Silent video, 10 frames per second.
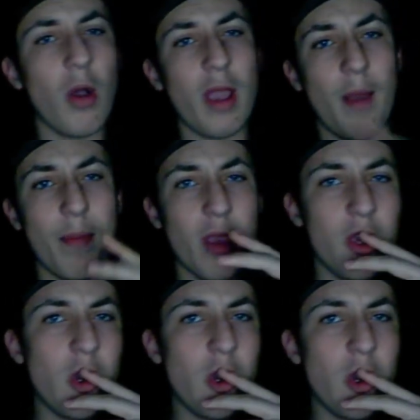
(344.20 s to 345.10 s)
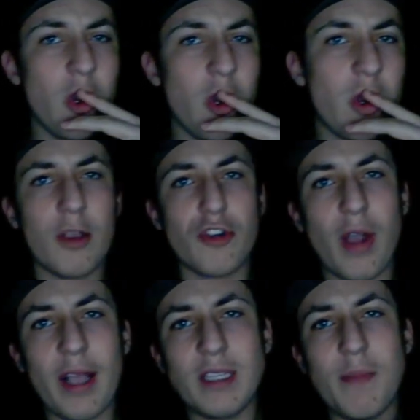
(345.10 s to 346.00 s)
yeah, you keep
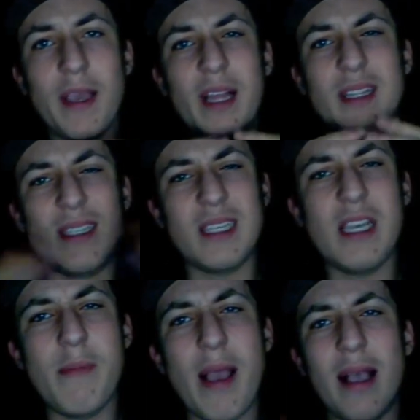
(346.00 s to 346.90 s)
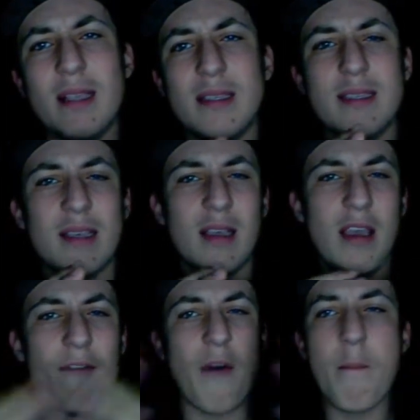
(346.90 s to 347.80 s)
trying to make it seem as
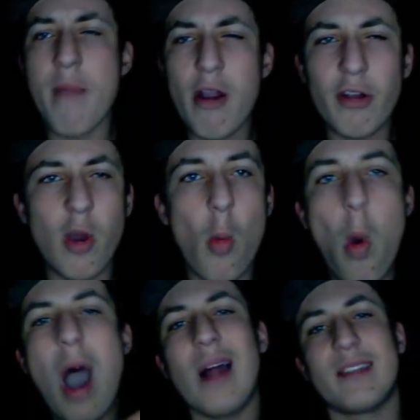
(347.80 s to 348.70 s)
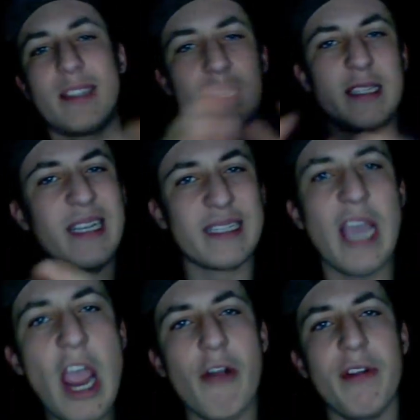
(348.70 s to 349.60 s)
if America wants the
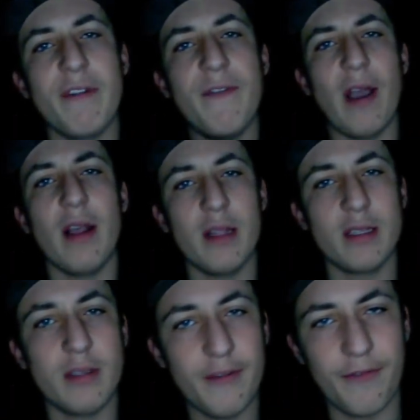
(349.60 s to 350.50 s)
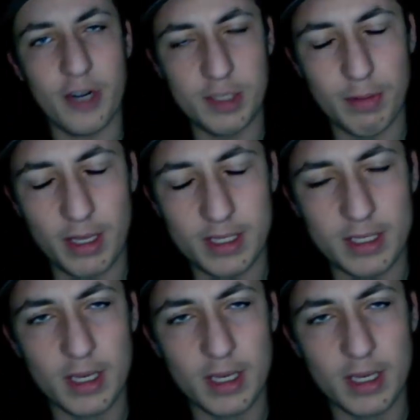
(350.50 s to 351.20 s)
sectarian violence in the first place.